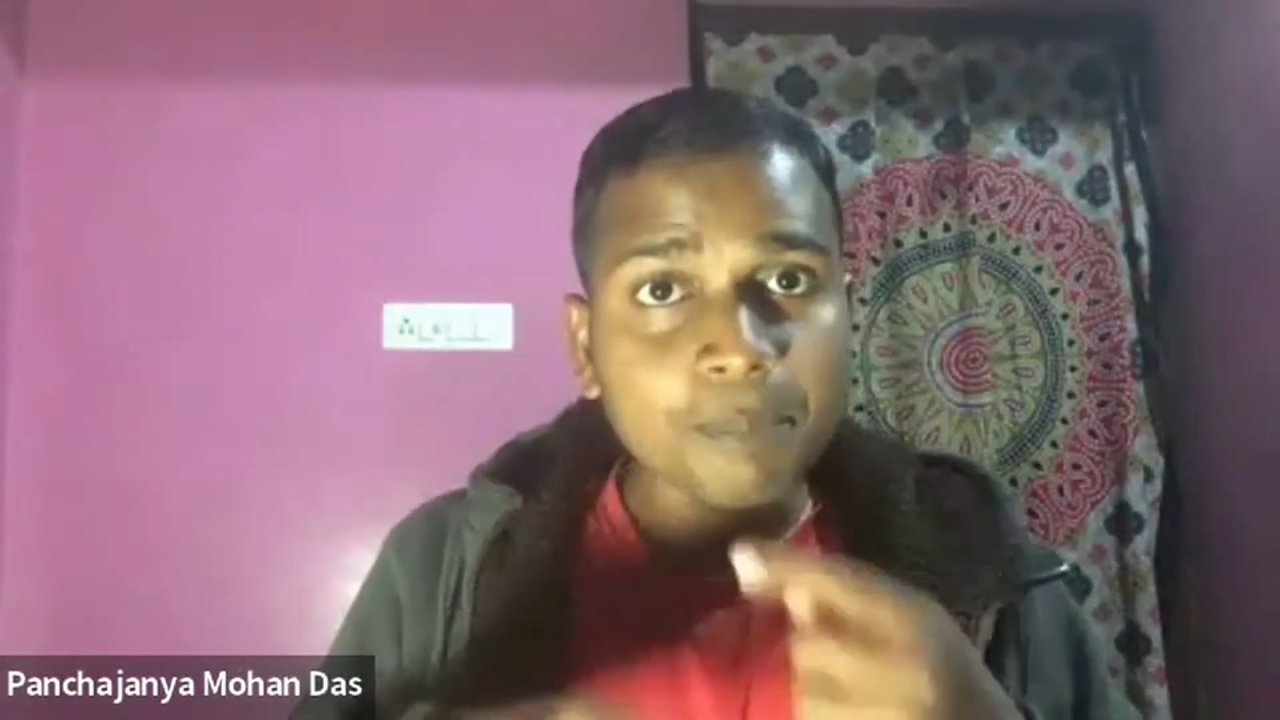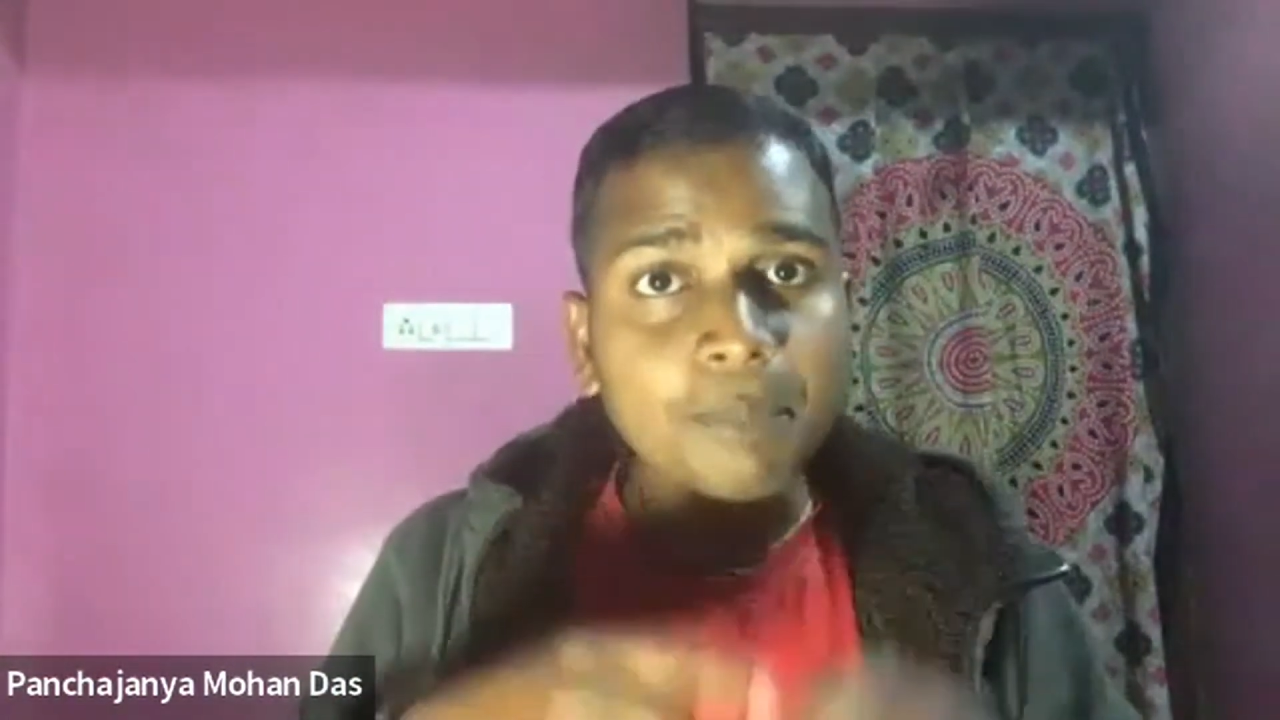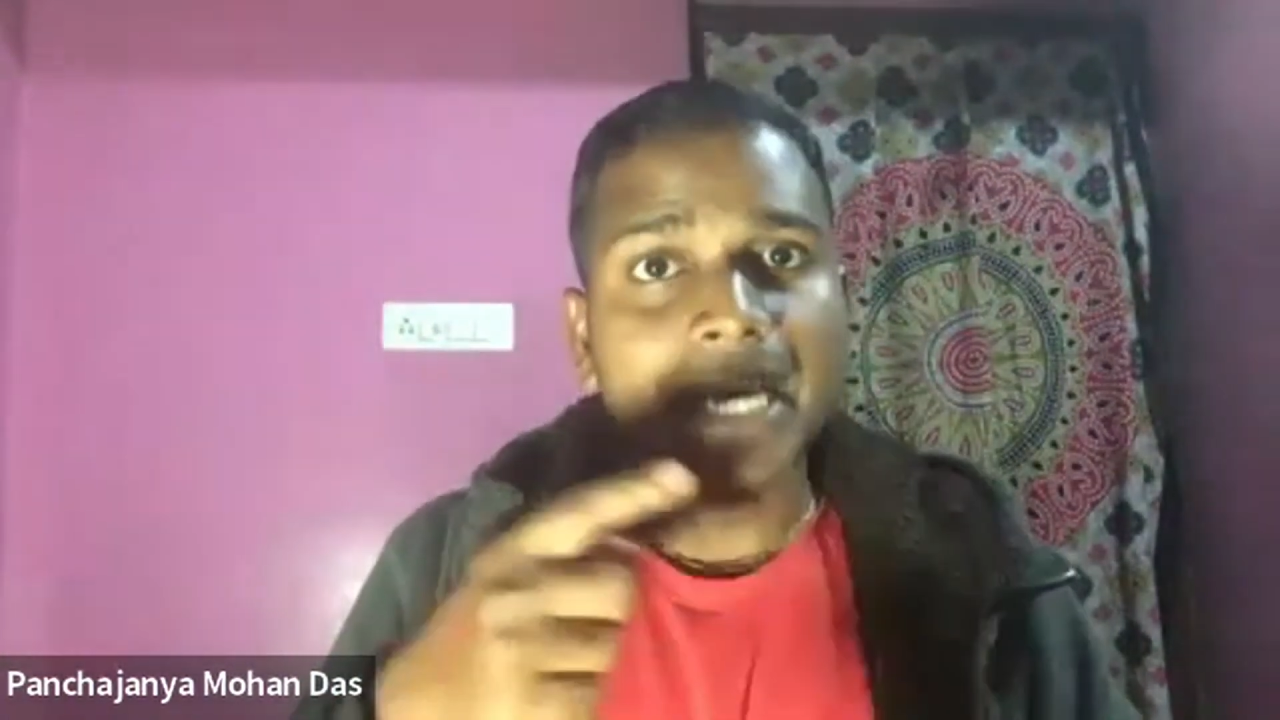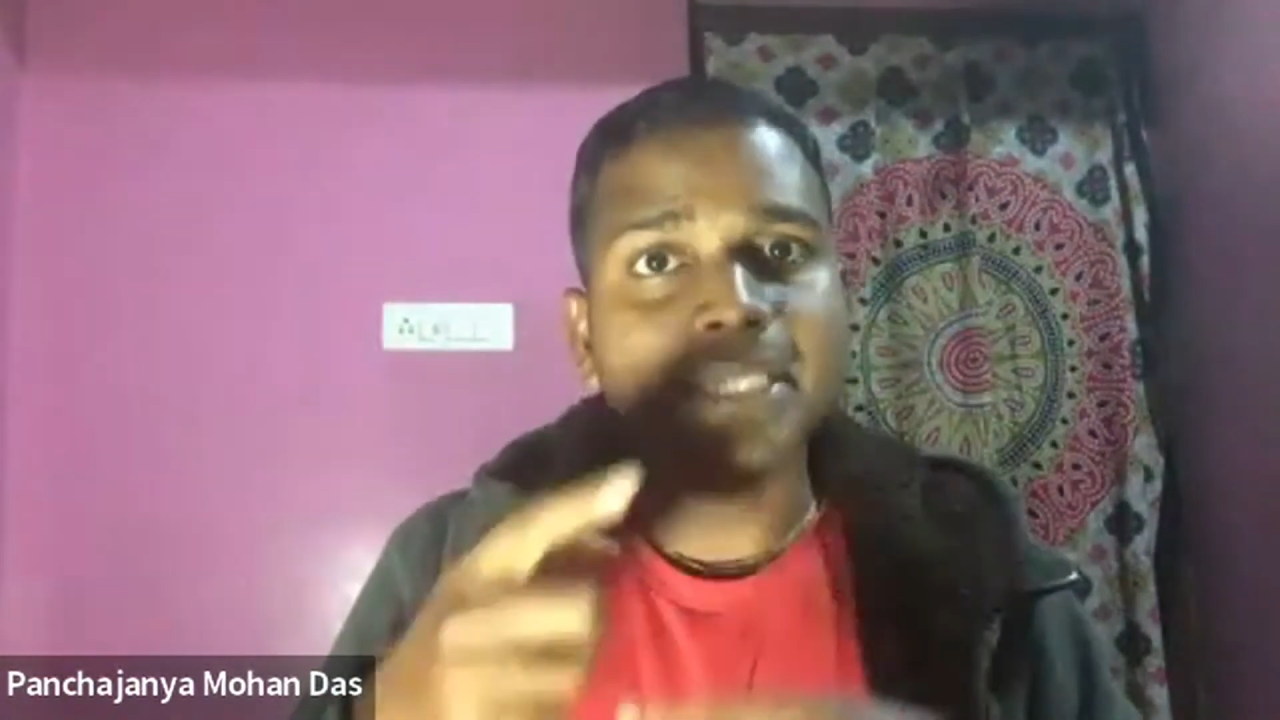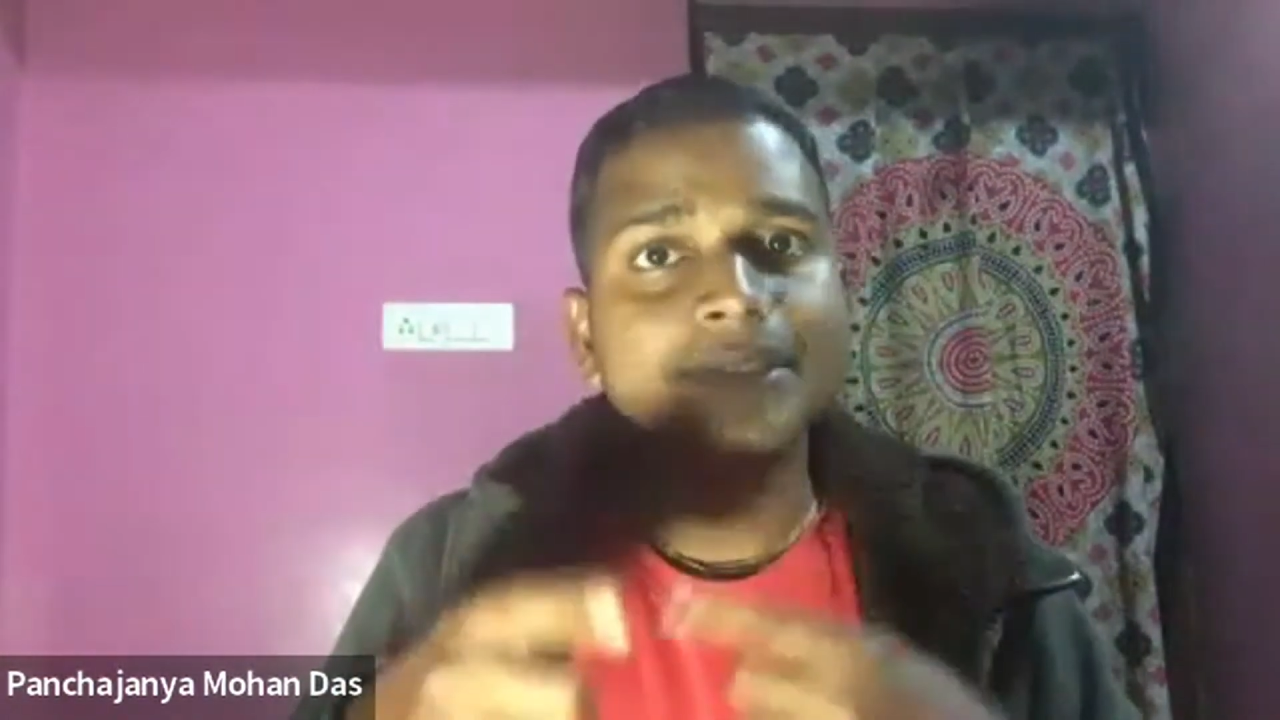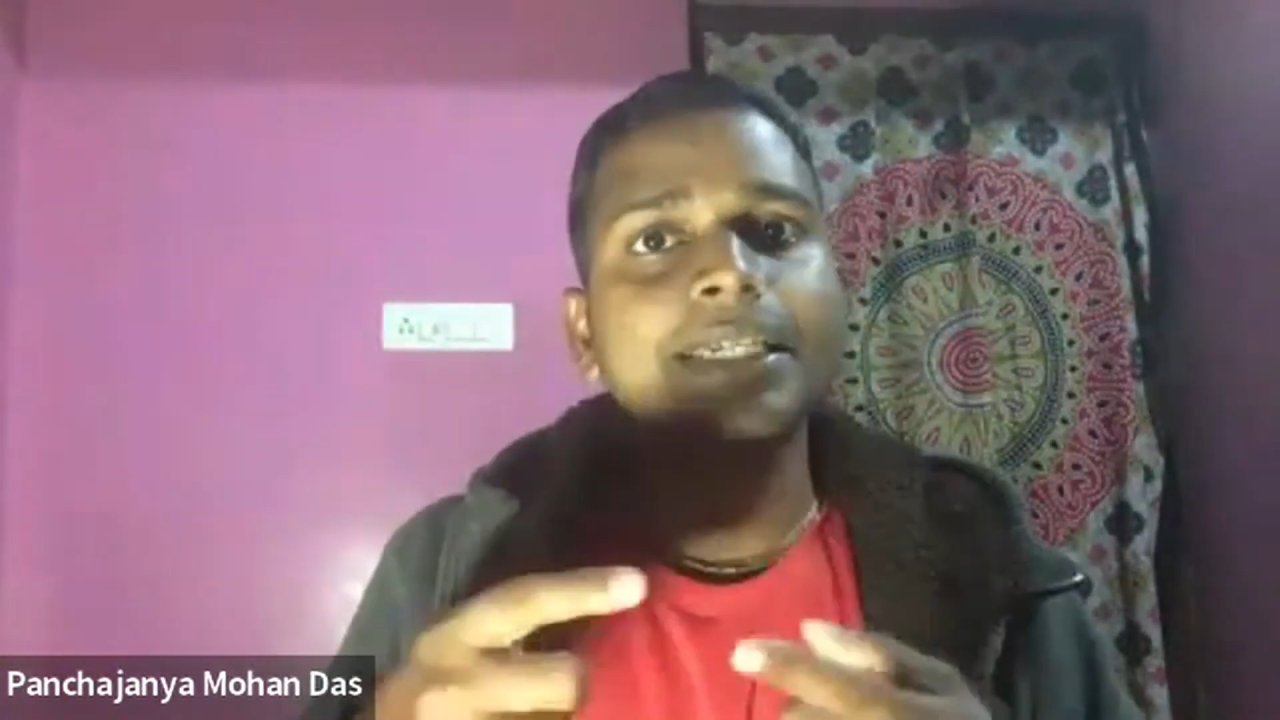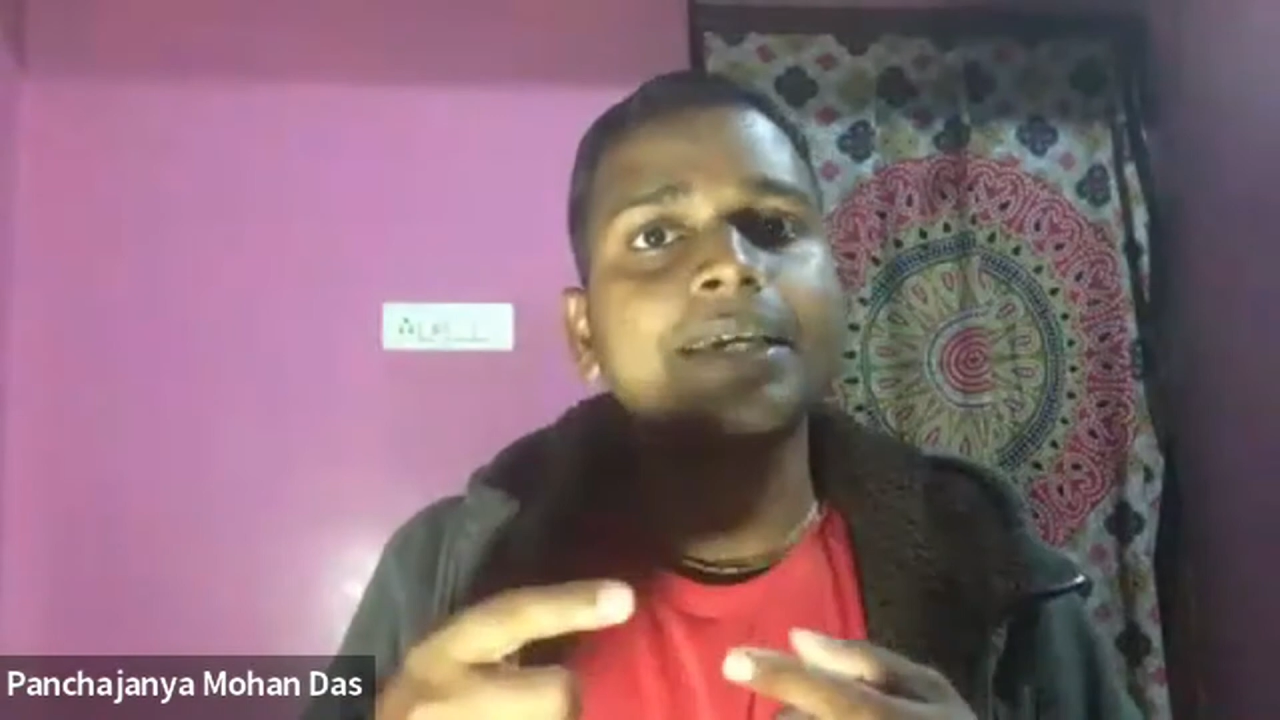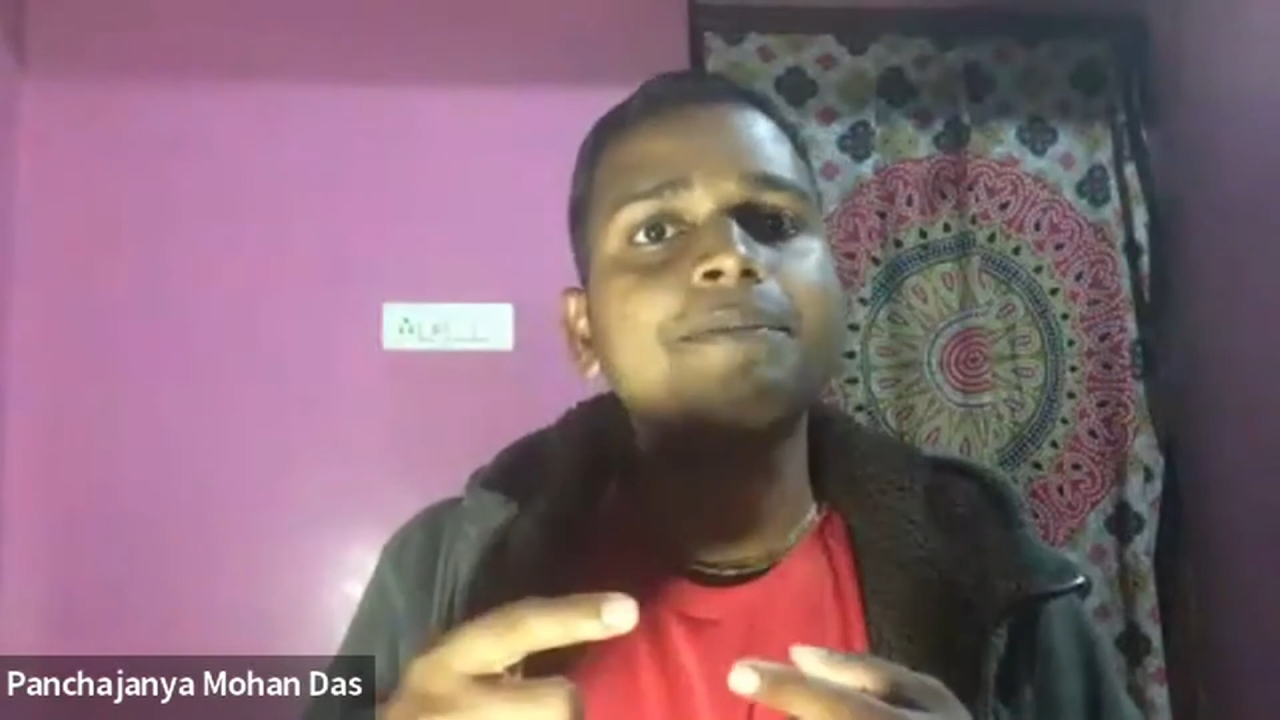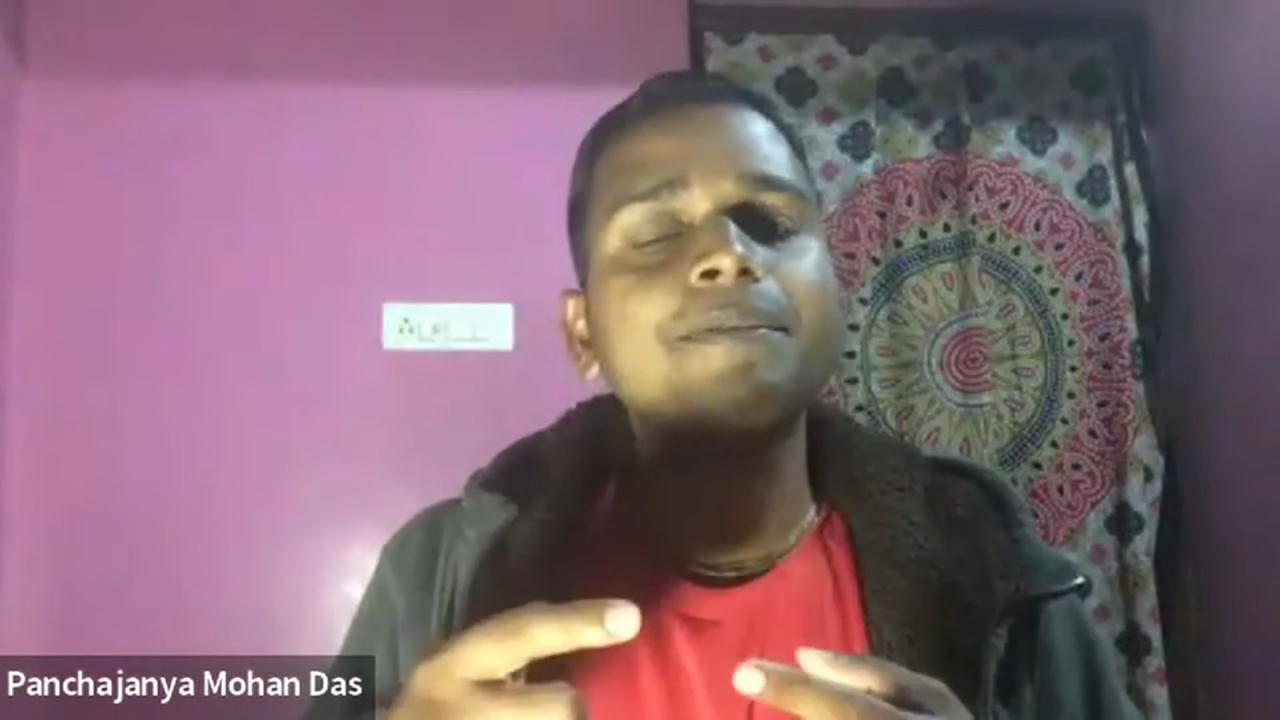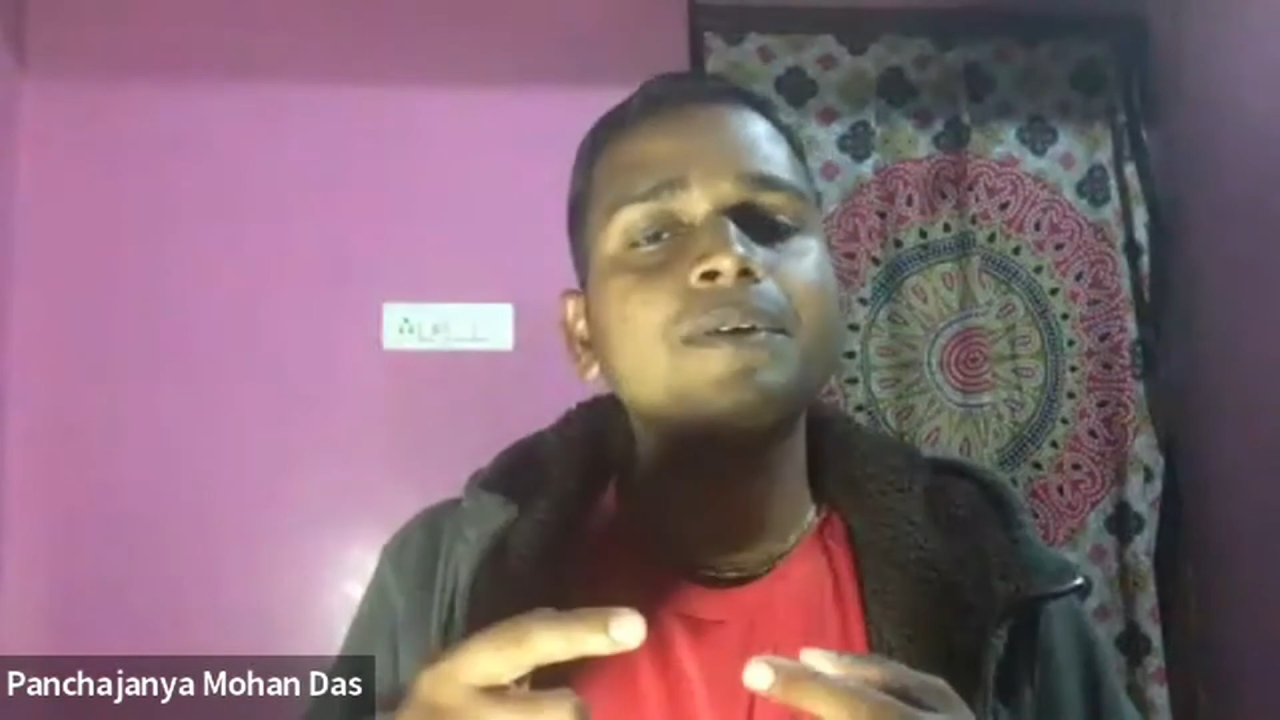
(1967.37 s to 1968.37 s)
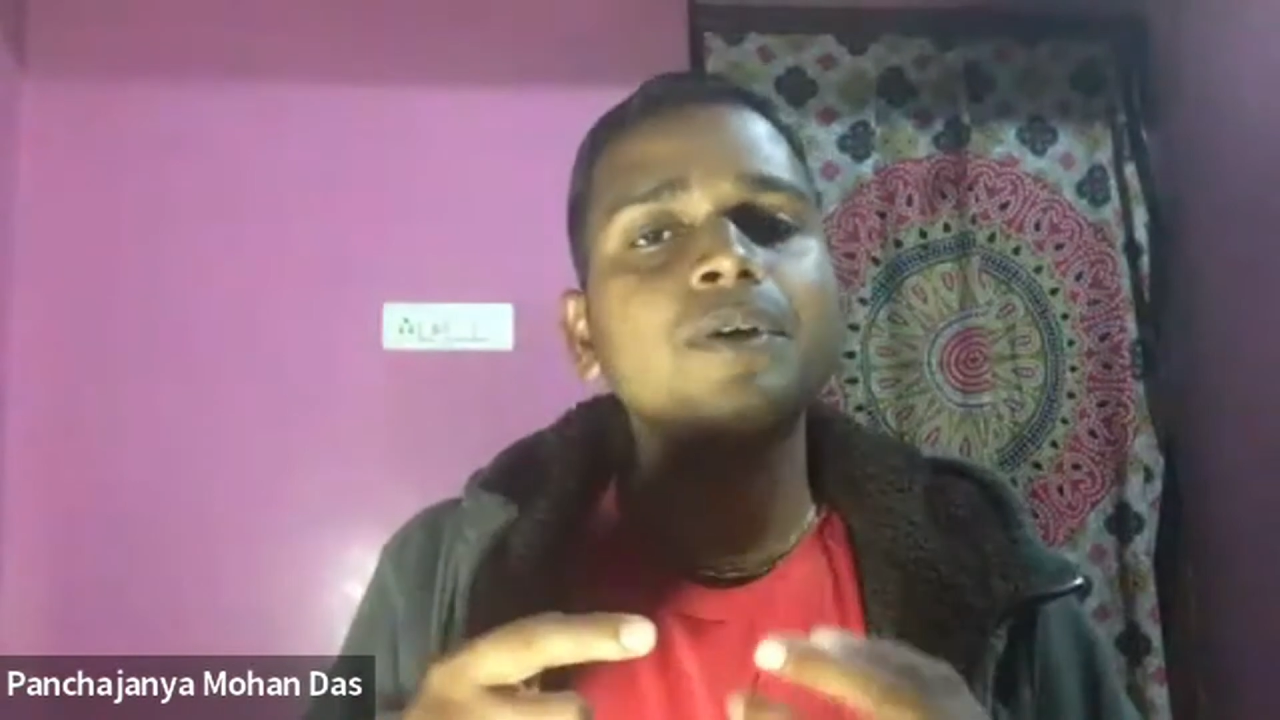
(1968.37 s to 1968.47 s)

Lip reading: by step,